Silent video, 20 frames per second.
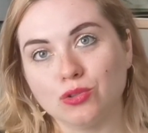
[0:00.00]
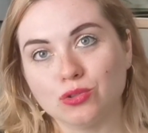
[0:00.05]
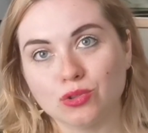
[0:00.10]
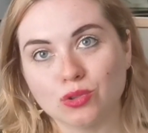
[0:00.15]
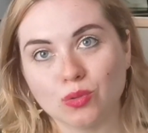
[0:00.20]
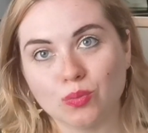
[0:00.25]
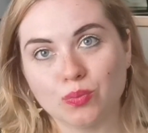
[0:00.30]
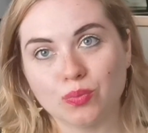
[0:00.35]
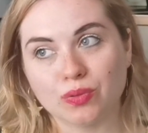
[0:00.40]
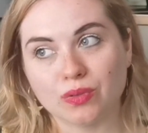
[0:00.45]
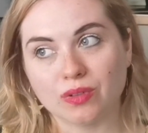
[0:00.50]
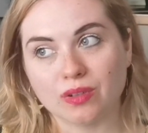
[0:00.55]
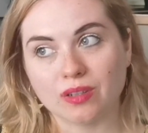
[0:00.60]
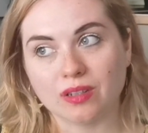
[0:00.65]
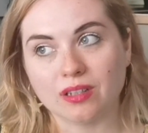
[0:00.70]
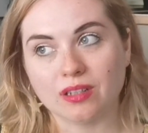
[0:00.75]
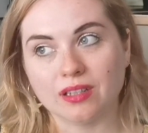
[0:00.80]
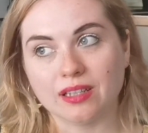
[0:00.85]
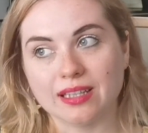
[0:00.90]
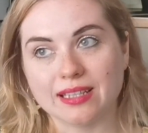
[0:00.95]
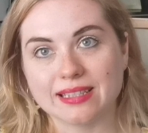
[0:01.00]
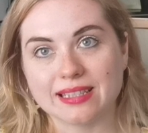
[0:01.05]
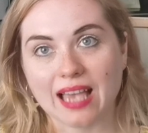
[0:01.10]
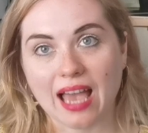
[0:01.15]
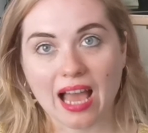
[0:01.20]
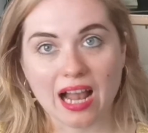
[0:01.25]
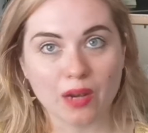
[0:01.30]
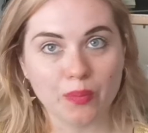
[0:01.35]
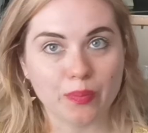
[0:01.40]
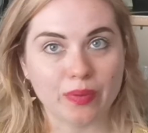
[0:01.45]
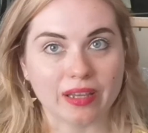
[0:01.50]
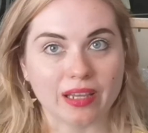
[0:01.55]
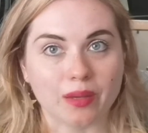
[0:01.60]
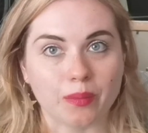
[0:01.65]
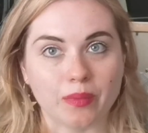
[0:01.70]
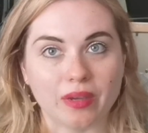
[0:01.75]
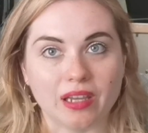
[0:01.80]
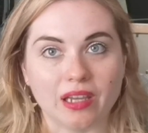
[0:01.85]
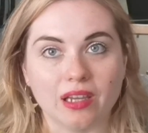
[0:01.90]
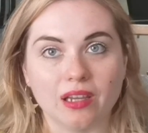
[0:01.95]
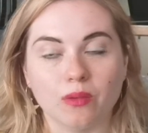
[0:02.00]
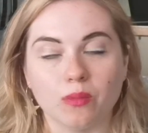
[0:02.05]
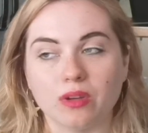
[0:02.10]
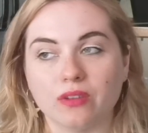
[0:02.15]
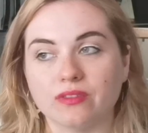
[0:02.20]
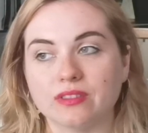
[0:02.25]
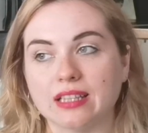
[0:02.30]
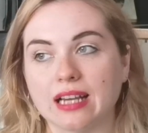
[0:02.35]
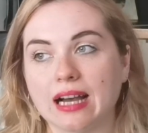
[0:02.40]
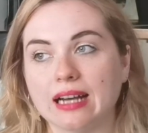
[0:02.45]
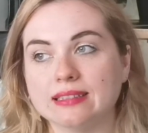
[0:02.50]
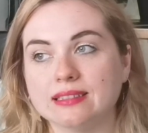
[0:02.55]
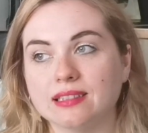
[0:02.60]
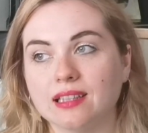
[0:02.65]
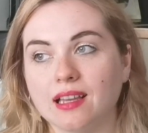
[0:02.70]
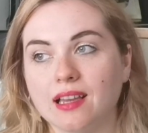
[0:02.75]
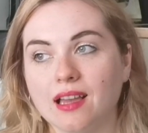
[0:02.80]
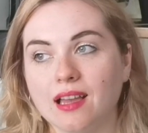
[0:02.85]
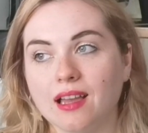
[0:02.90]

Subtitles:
YouTube is helping me with that.